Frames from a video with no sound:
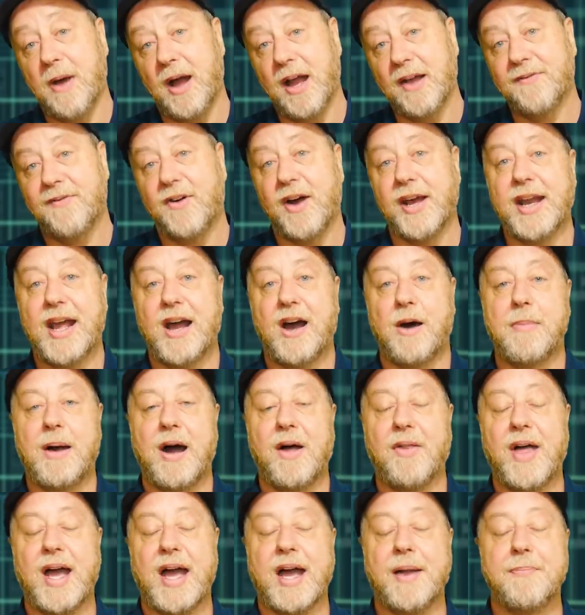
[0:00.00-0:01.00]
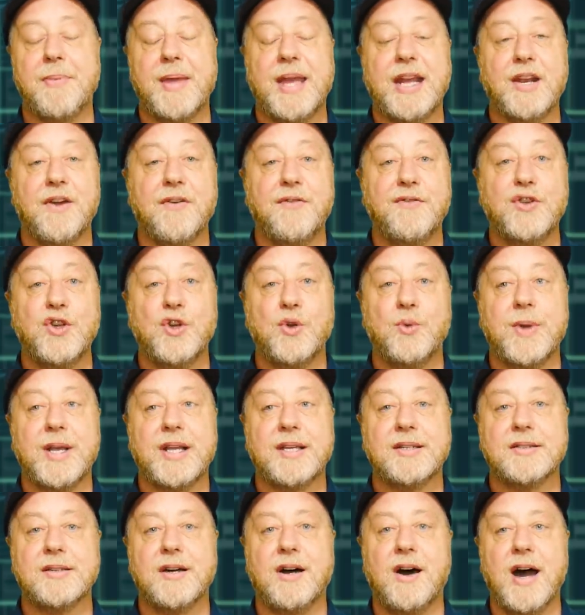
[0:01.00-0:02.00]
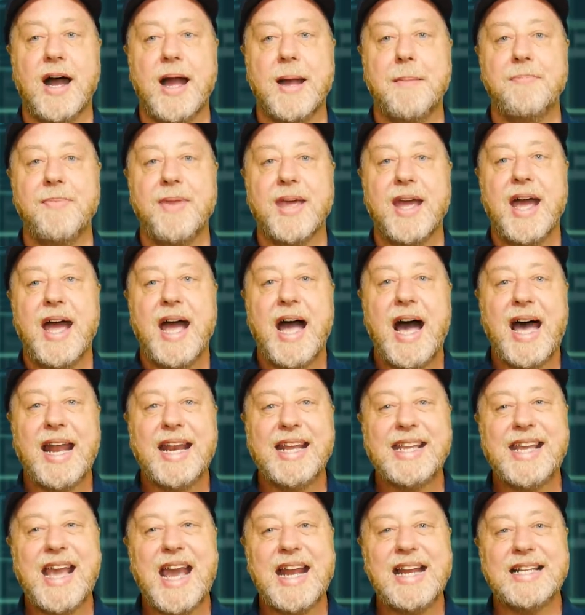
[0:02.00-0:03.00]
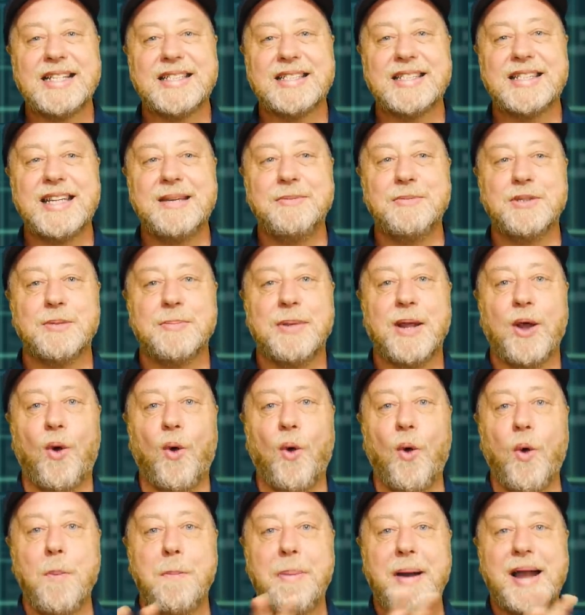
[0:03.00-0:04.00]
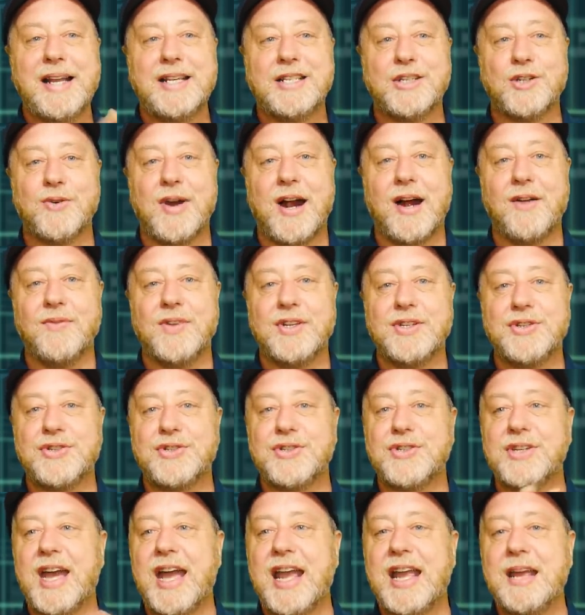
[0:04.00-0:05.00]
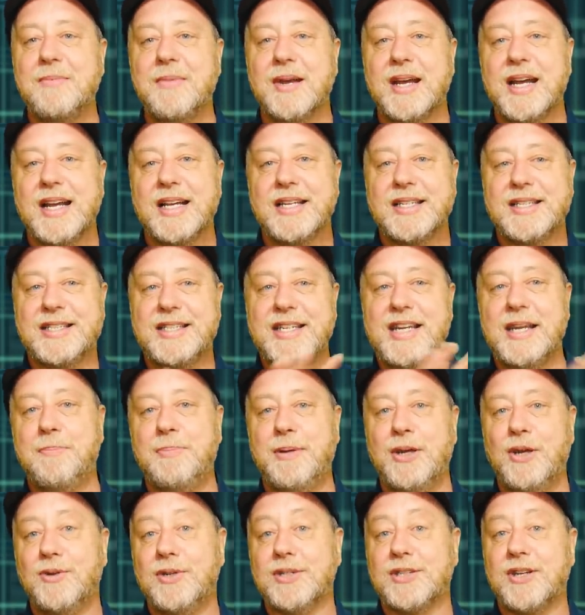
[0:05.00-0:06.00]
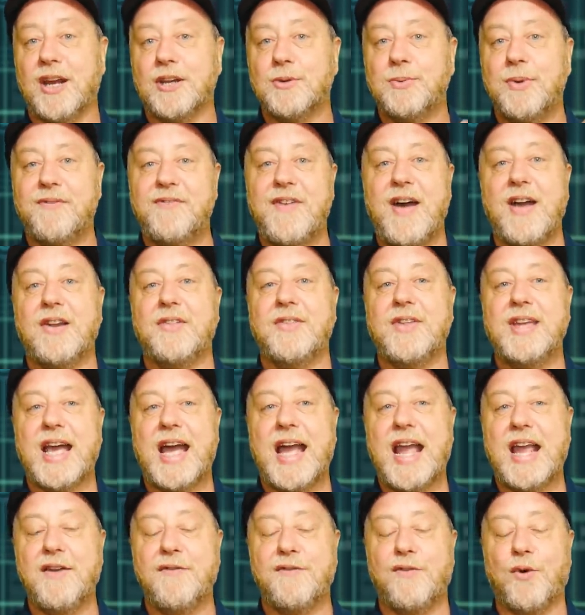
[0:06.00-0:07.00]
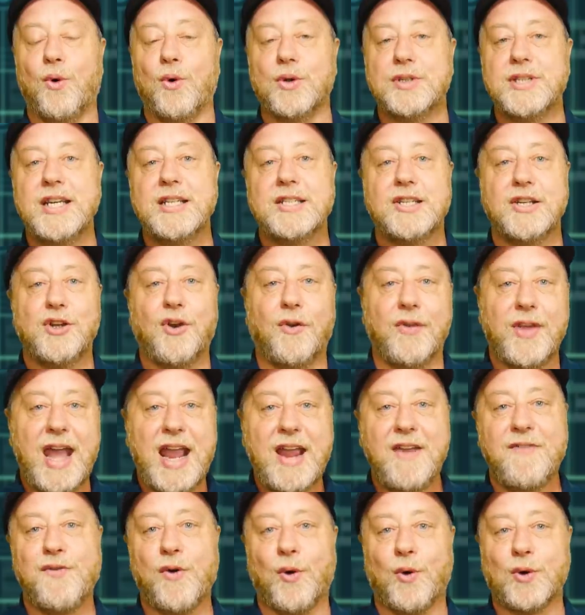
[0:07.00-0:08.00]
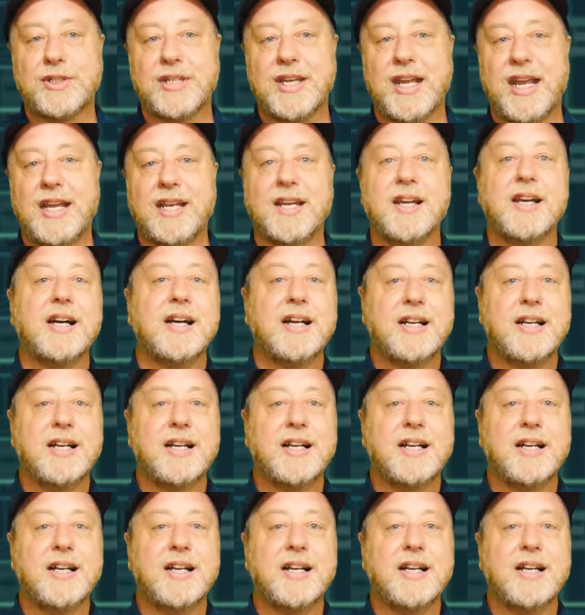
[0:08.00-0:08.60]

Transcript: might find out about that in a few weeks time. And again, it seems to be all based around this same CPU design that we found in the A14. So you've got the A14